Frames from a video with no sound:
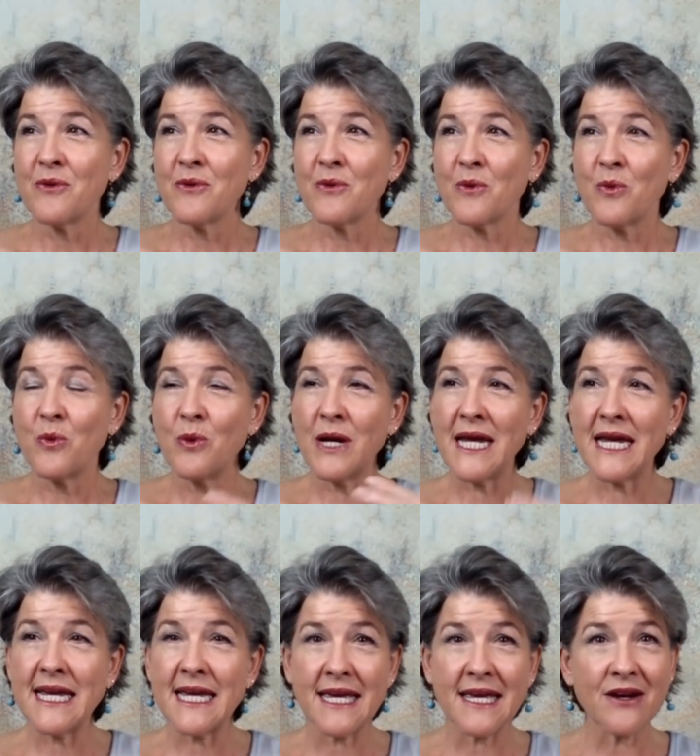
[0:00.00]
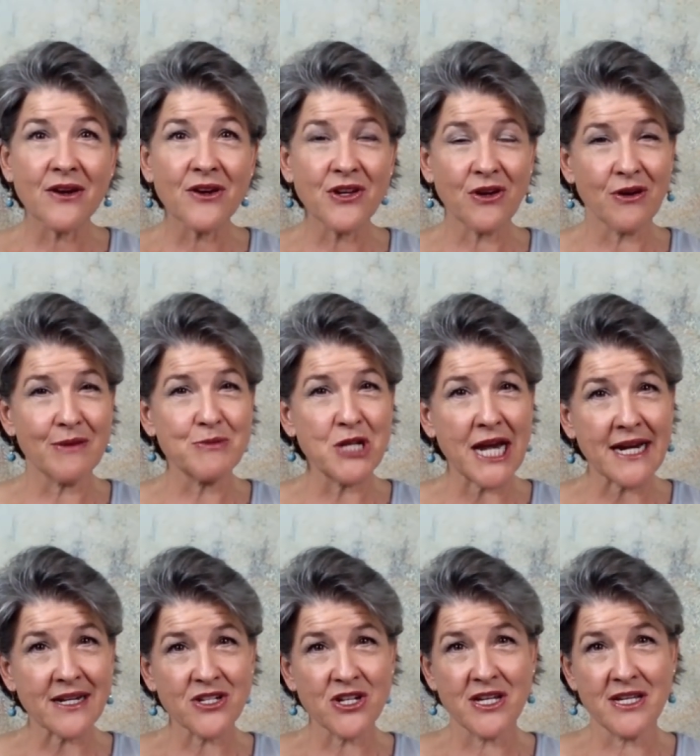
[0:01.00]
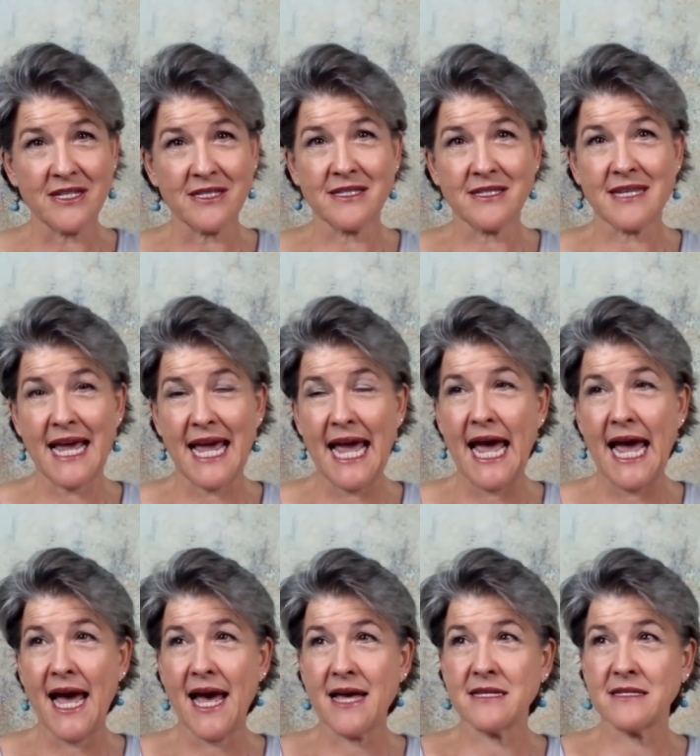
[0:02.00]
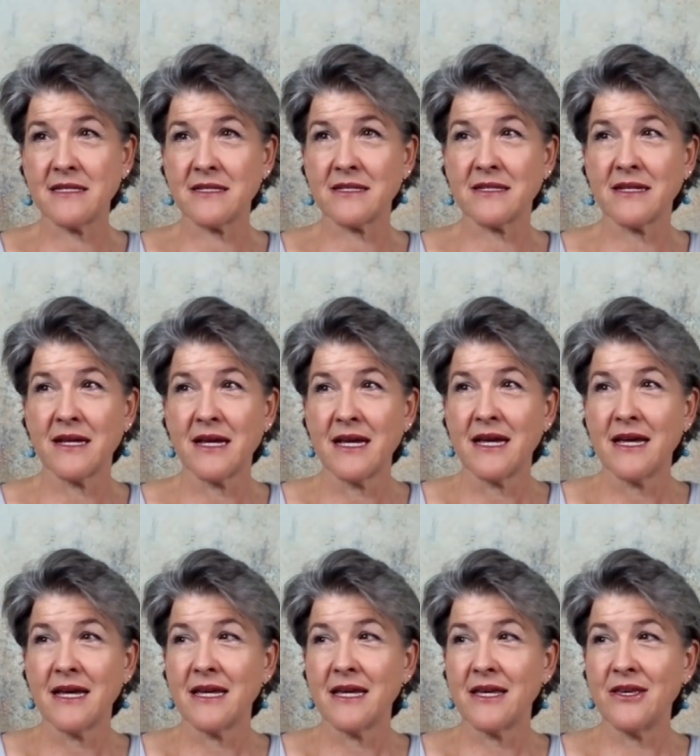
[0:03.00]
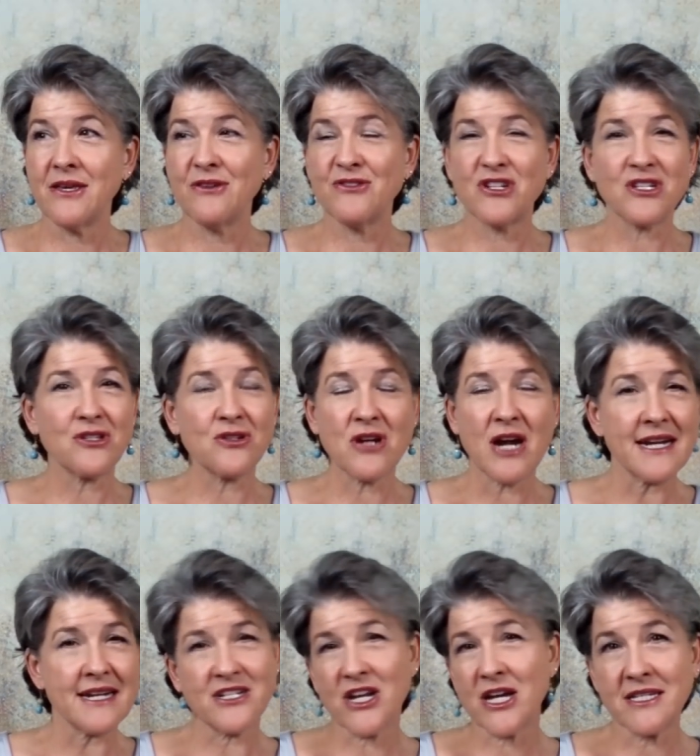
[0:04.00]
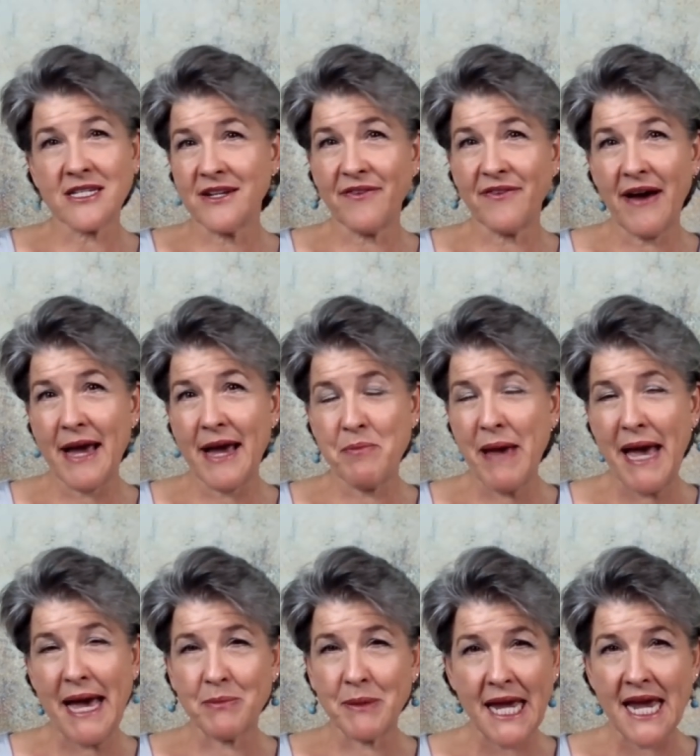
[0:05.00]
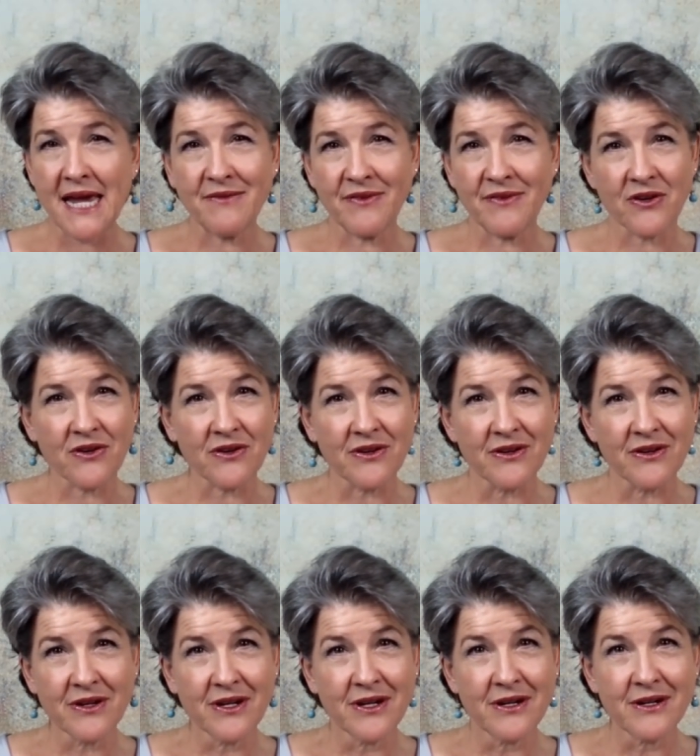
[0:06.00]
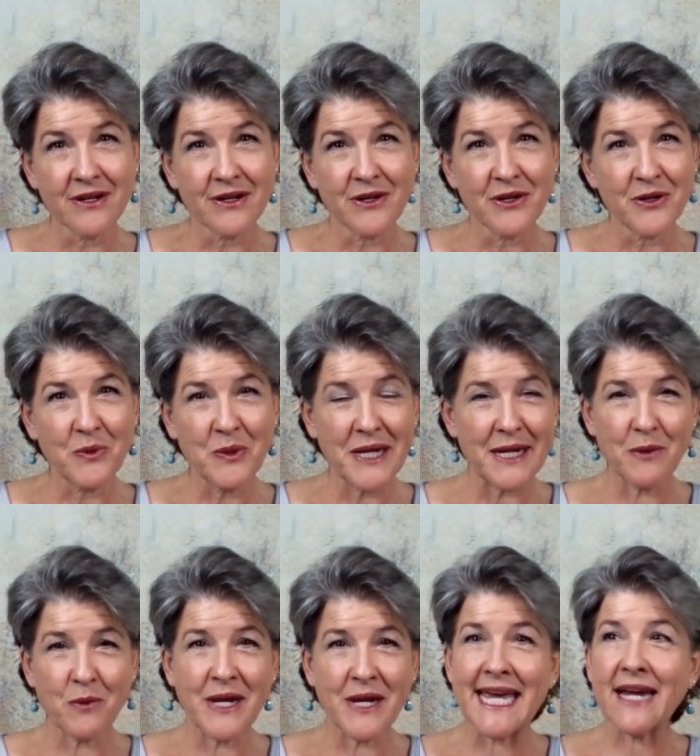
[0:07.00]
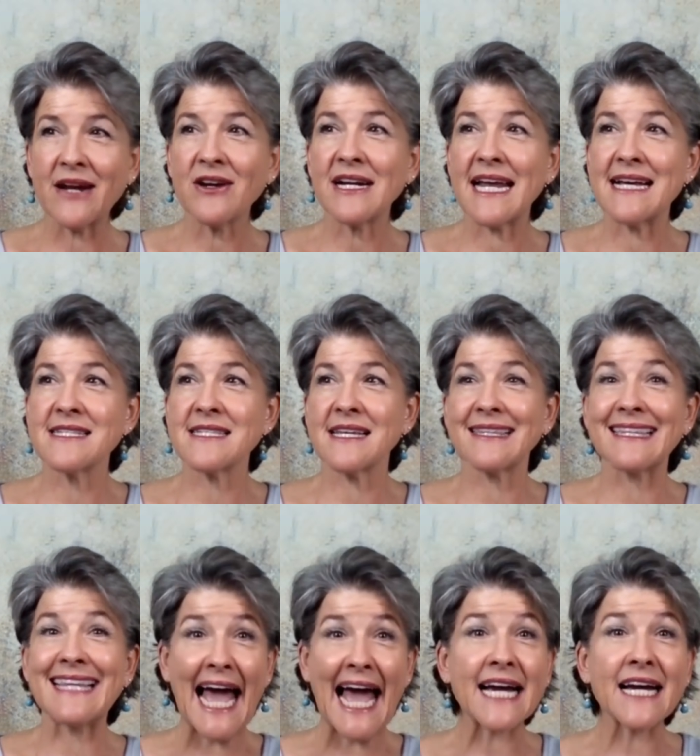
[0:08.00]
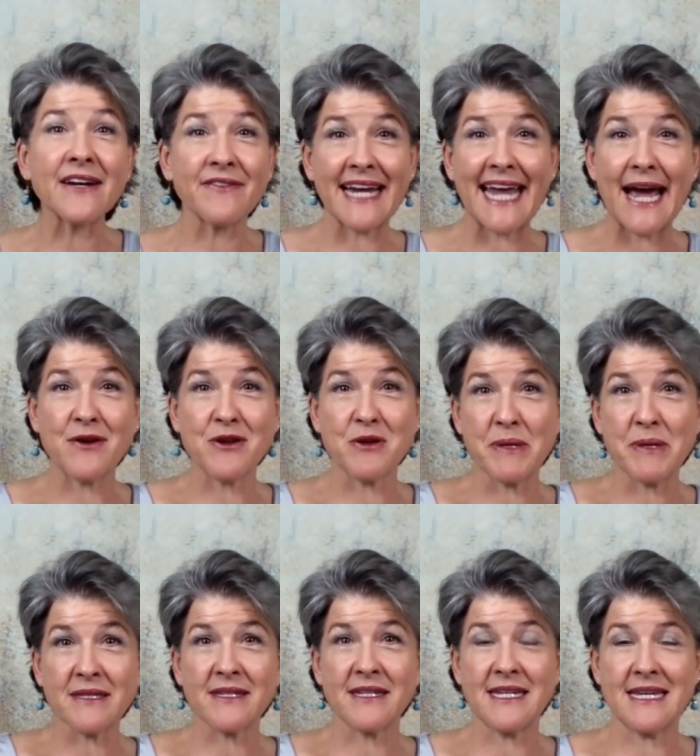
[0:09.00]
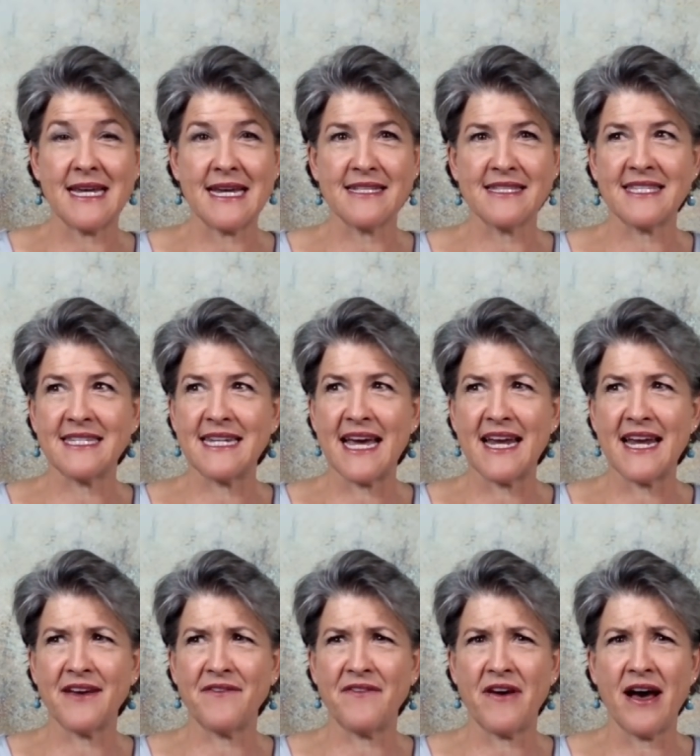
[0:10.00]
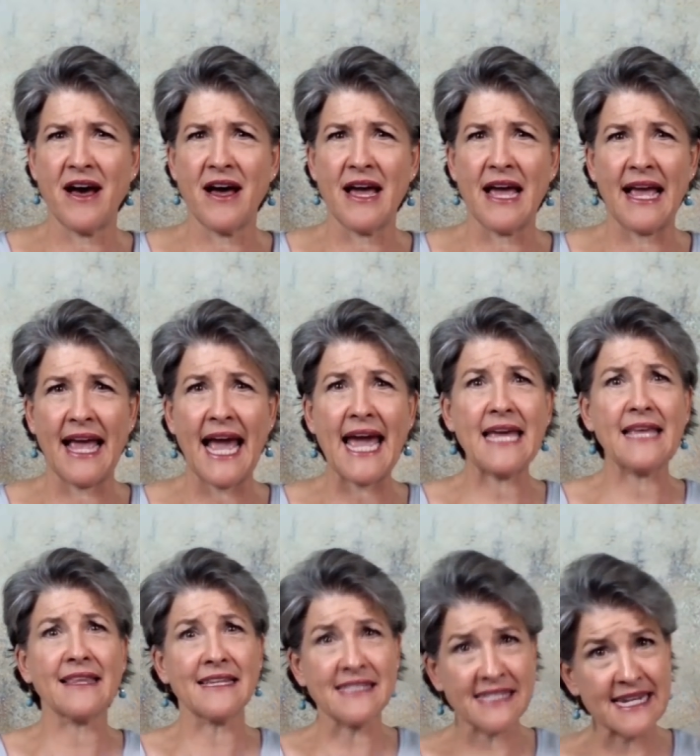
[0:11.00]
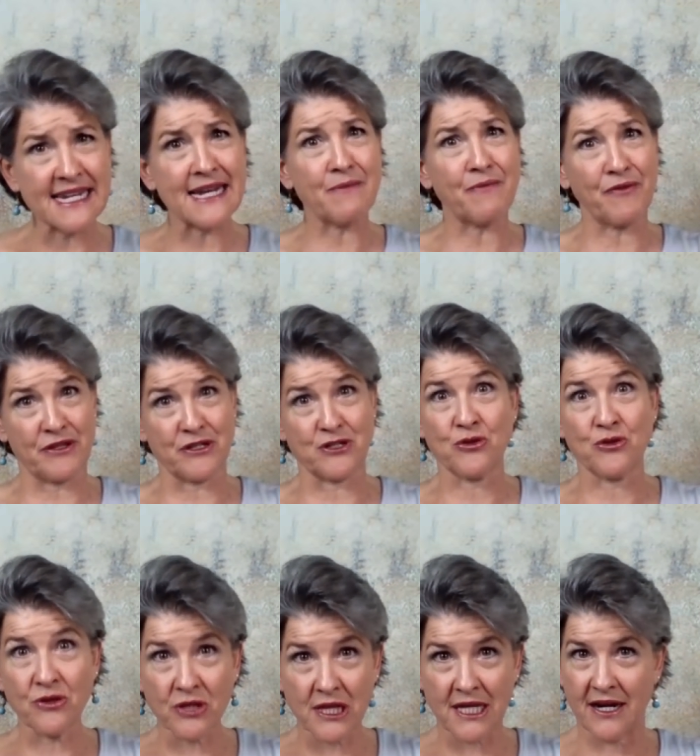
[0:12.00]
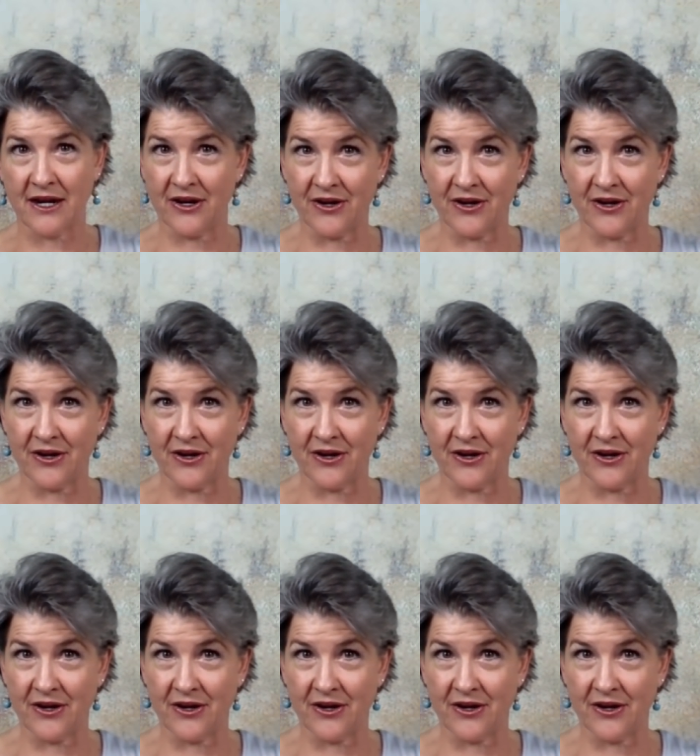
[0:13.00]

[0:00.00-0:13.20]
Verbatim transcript: we hear your objections as you just trying to justify bad behavior. We, we hear it as a lack of accountability instead of a hey let's stand up for the truth here